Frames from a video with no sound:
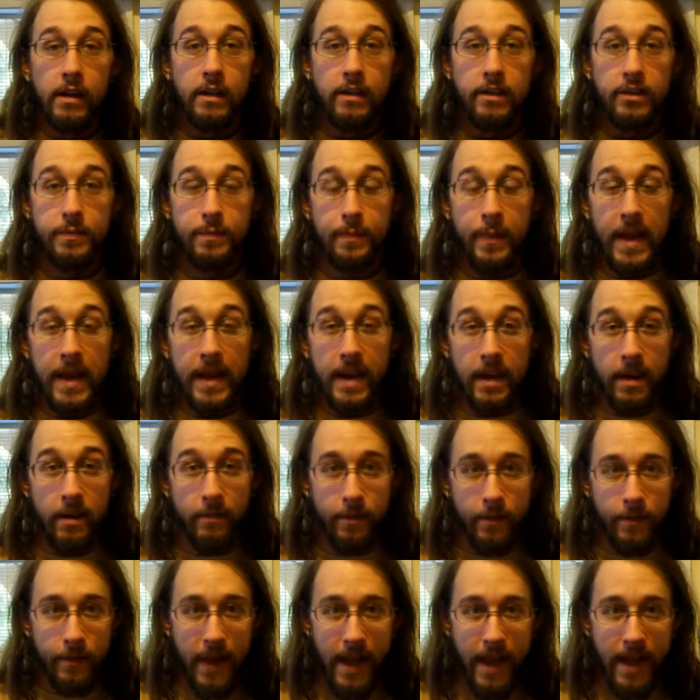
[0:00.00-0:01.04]
Speaking of
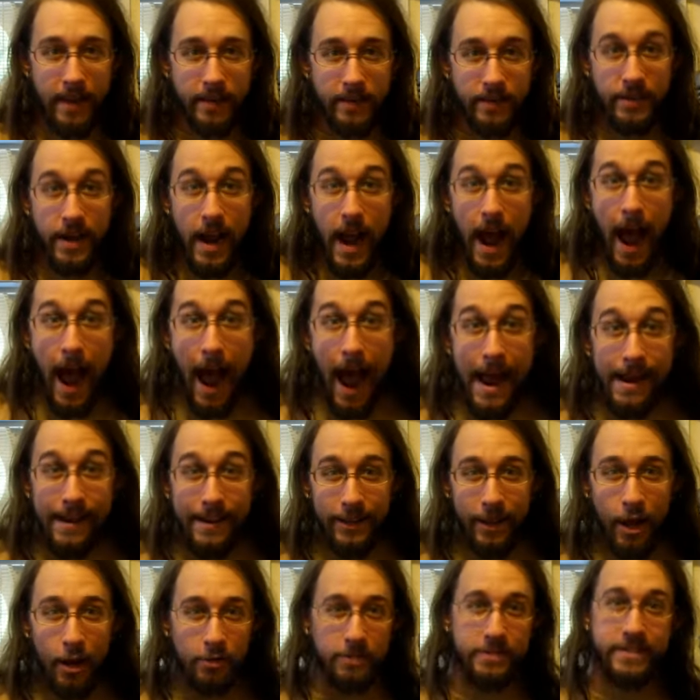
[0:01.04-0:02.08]
revenge, I
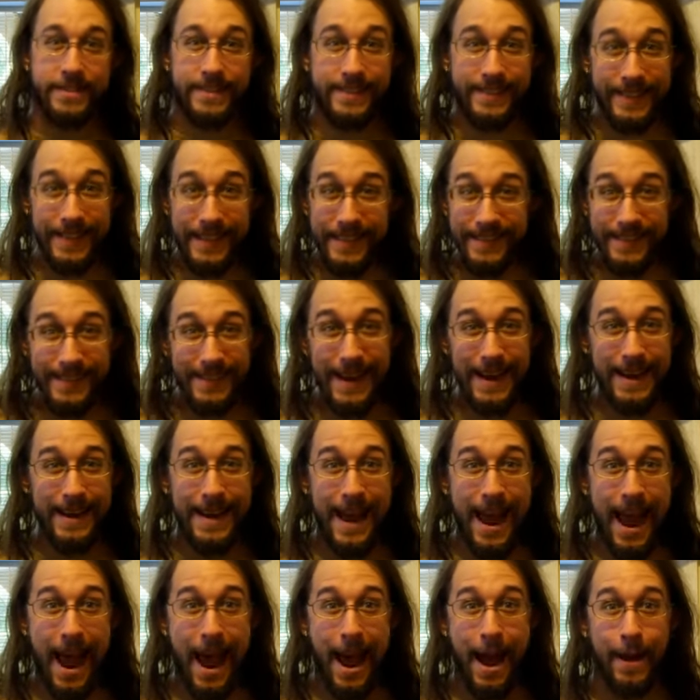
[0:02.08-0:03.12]
closed Disney
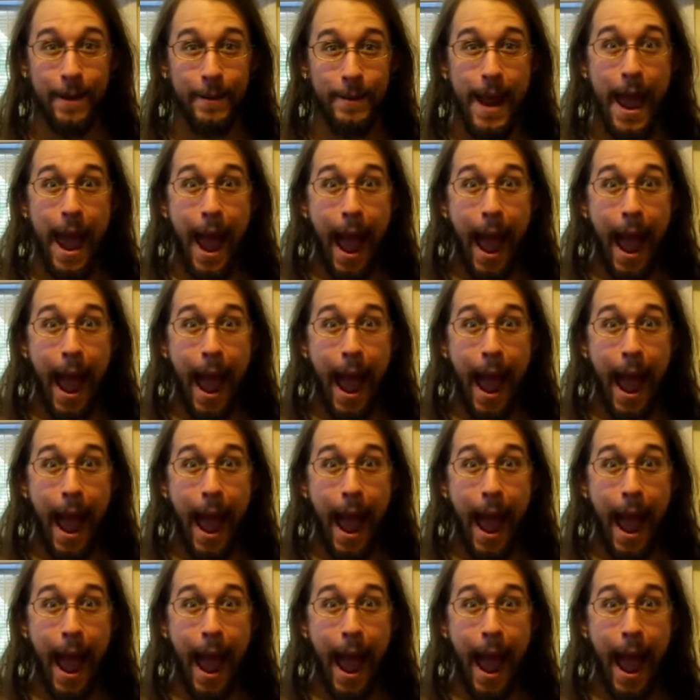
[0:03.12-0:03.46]
down!